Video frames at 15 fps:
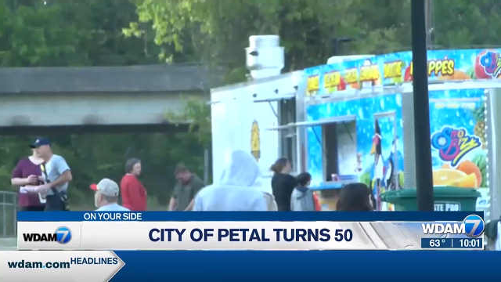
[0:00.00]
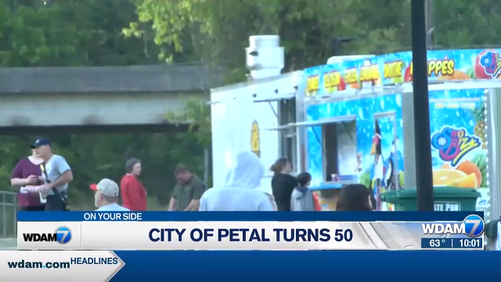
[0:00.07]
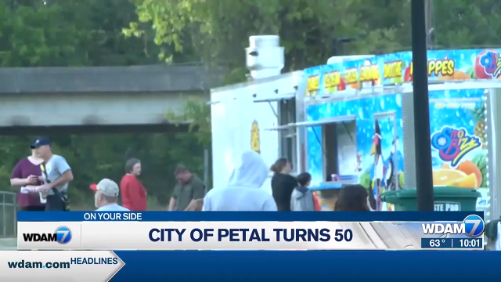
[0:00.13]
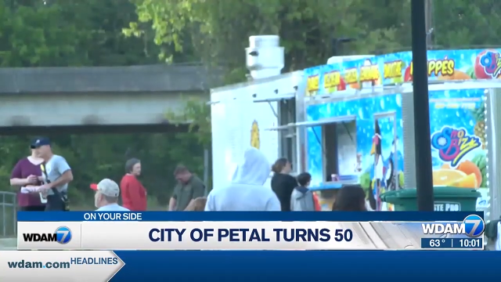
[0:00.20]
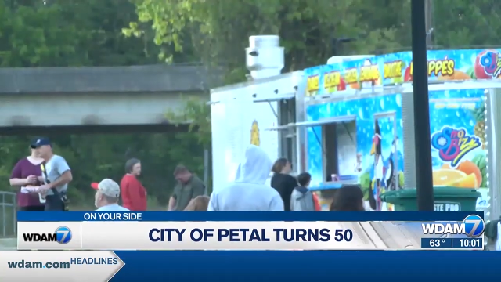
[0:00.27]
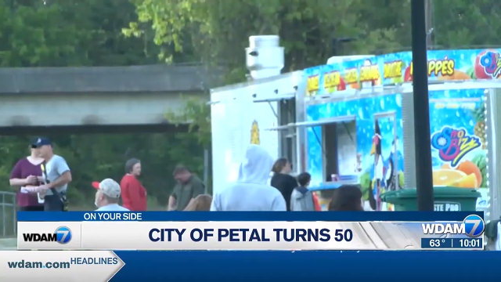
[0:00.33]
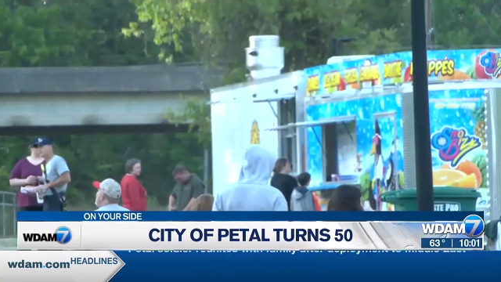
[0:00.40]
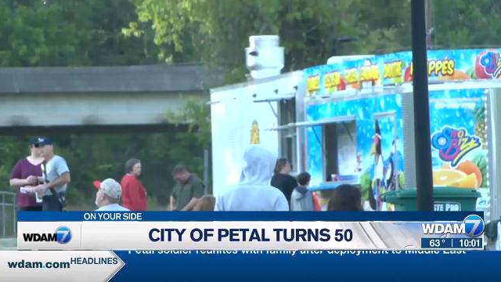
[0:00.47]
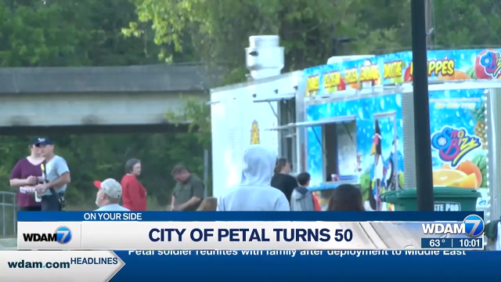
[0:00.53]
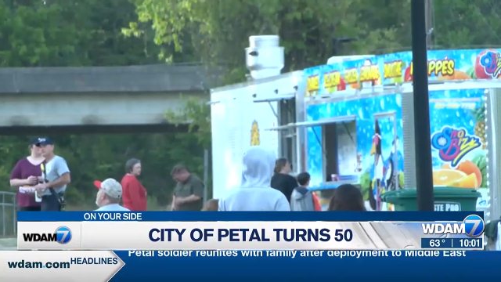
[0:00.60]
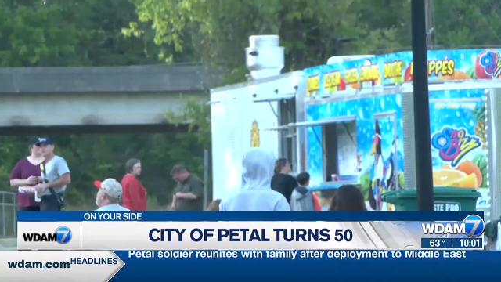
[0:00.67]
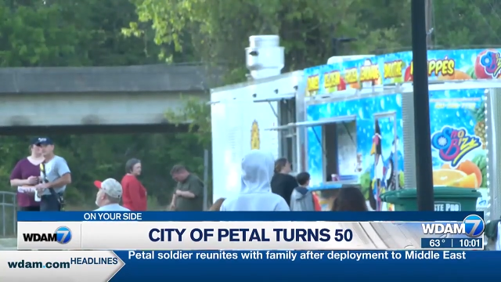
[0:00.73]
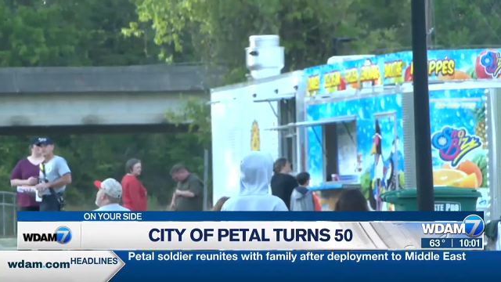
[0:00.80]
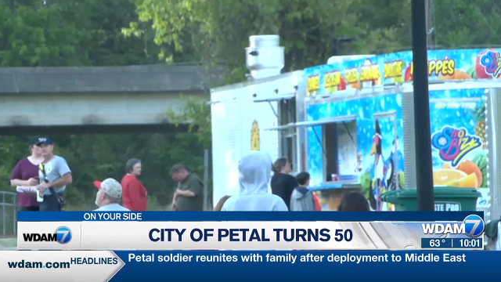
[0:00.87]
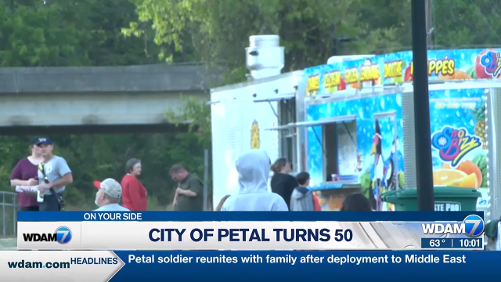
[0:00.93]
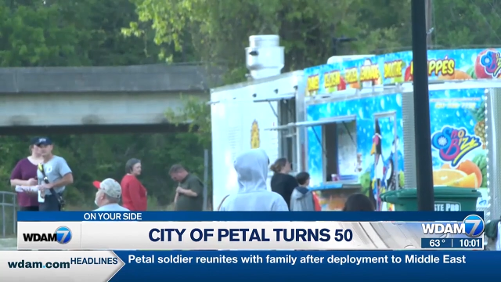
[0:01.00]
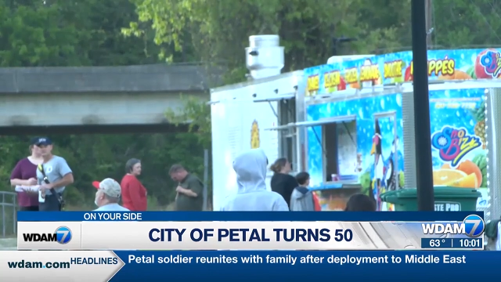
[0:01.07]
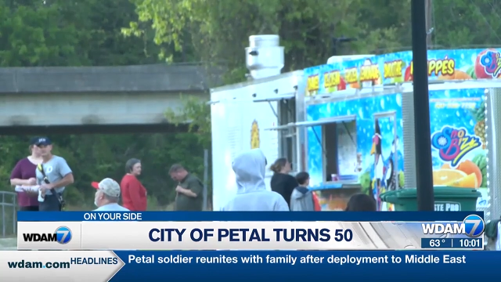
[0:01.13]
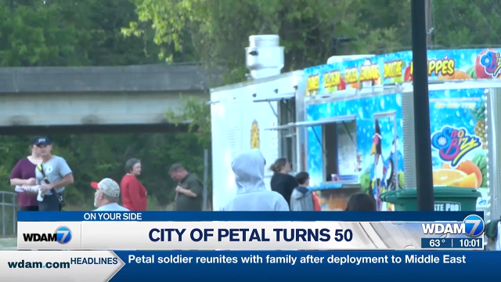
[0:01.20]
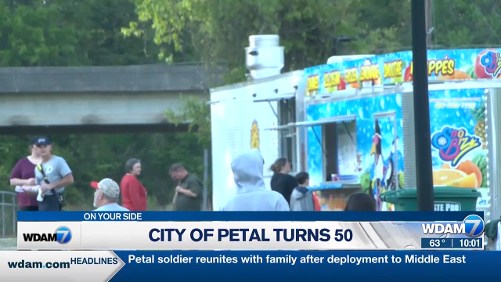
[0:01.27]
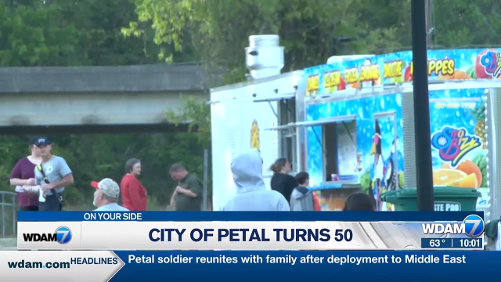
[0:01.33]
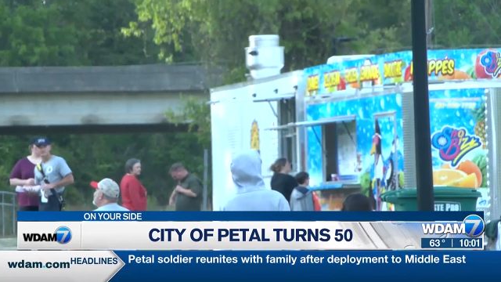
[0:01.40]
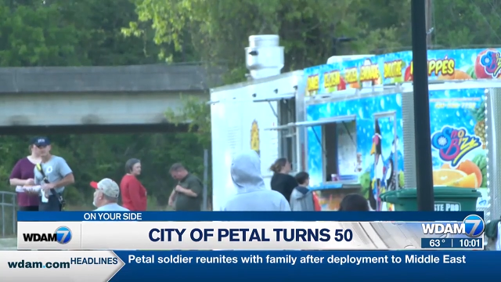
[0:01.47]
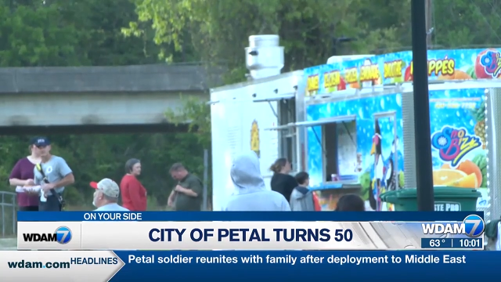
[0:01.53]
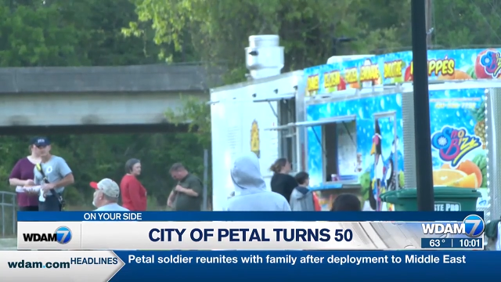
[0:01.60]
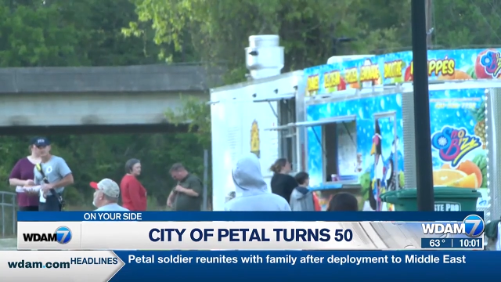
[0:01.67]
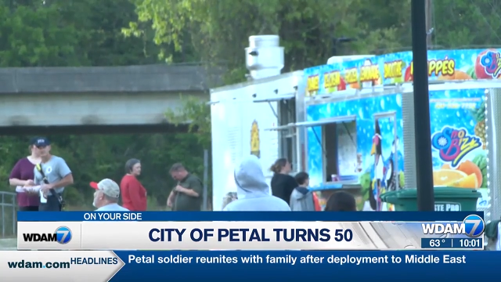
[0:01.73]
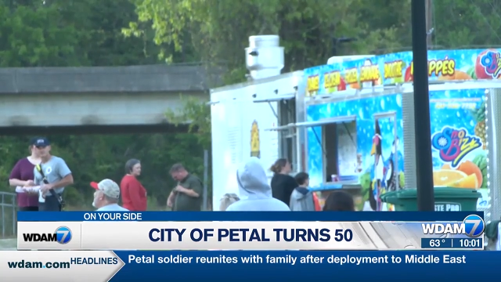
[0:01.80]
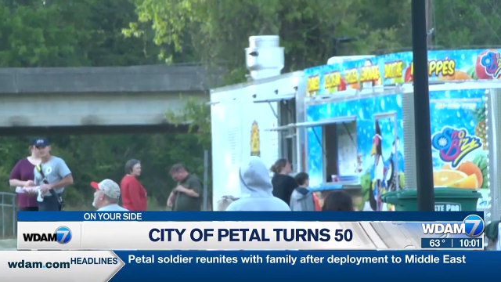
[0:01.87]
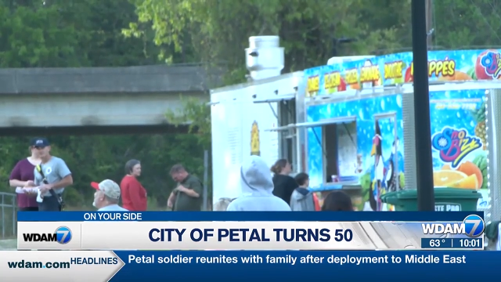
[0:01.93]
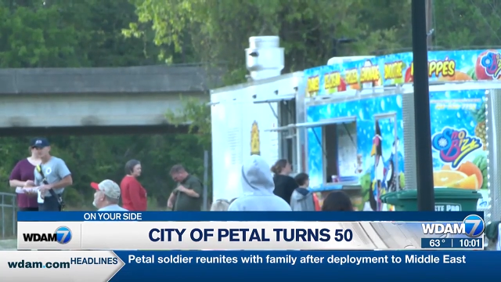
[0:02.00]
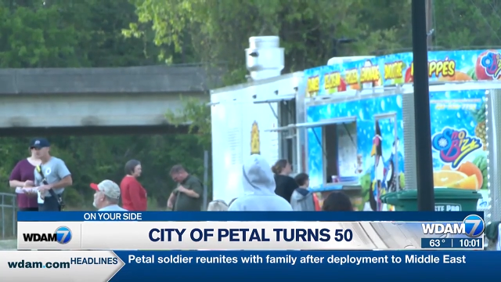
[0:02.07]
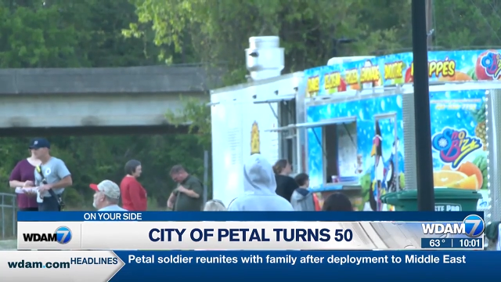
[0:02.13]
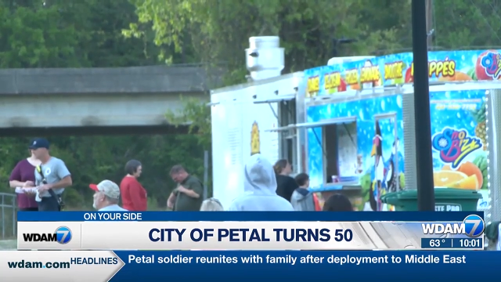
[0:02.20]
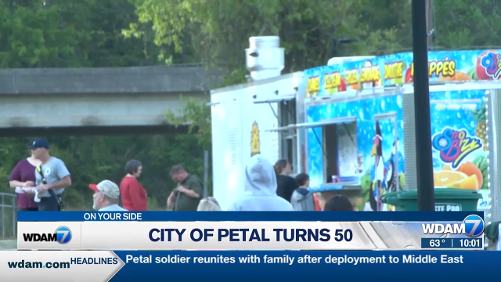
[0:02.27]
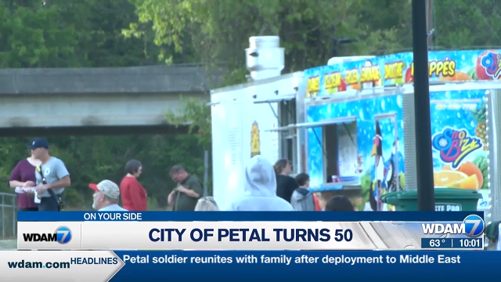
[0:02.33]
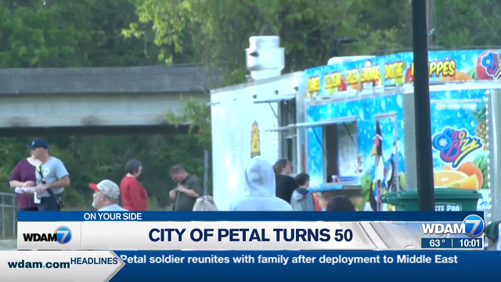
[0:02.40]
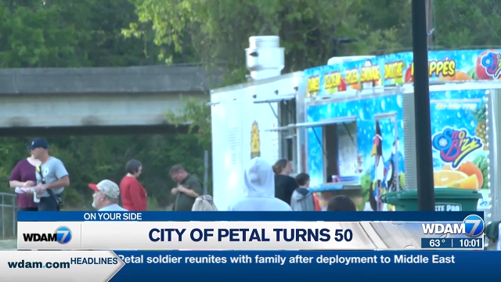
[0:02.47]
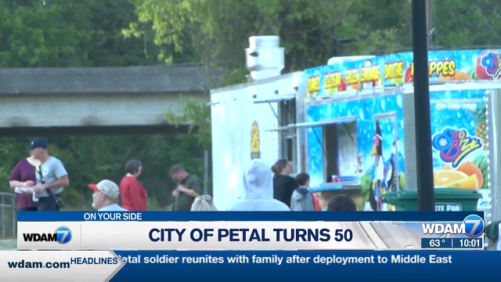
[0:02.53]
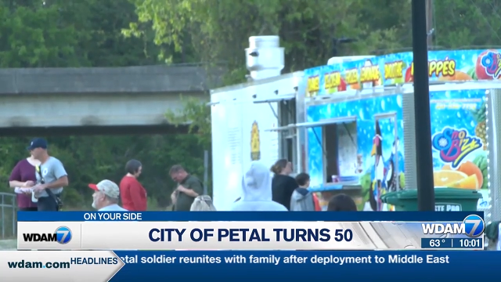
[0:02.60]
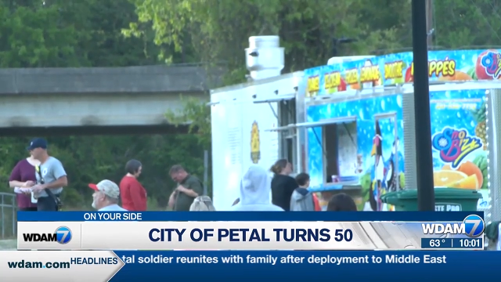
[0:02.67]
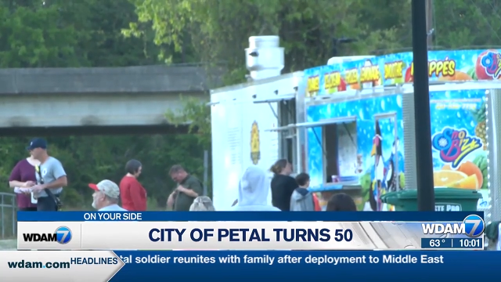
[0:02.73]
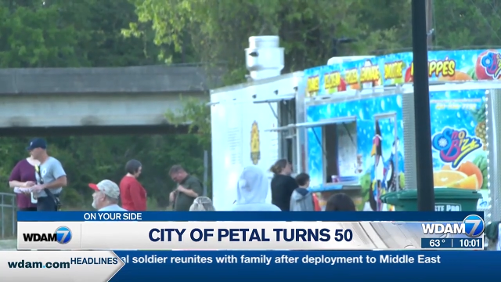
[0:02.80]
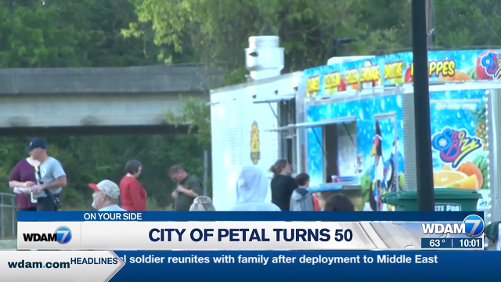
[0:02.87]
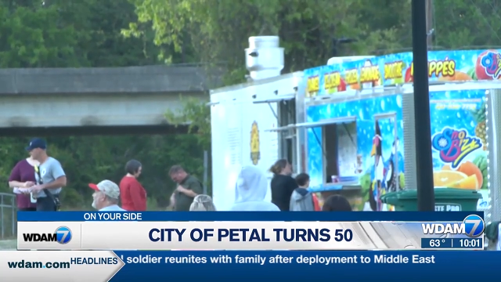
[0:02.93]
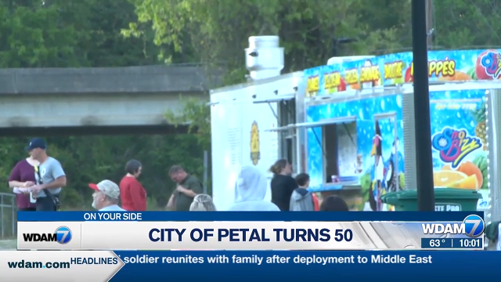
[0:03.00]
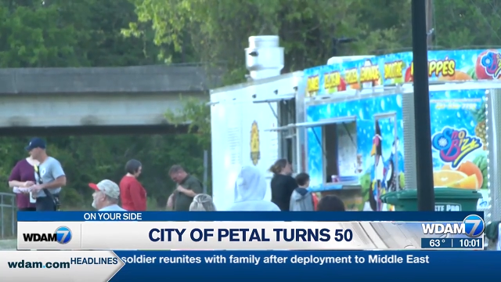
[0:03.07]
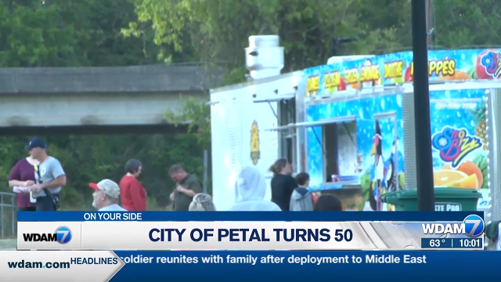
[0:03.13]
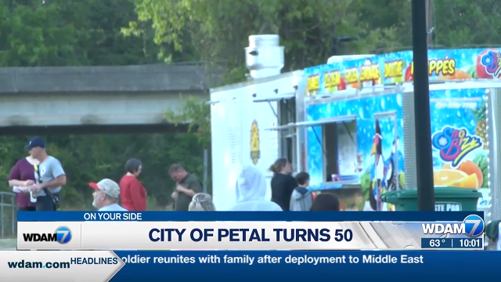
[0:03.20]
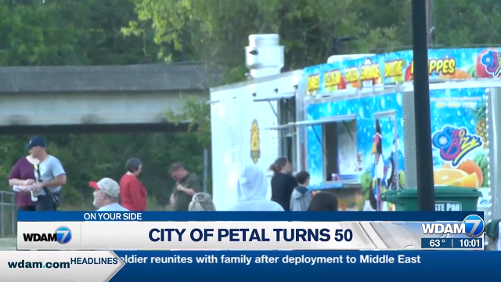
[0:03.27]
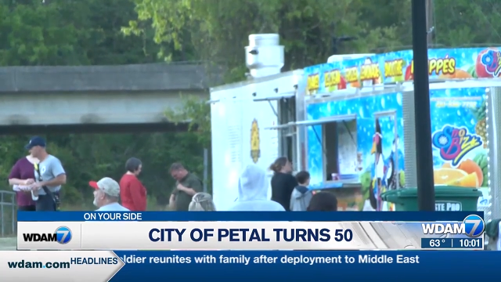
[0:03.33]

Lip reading: No face is visible, so there are no lips to read.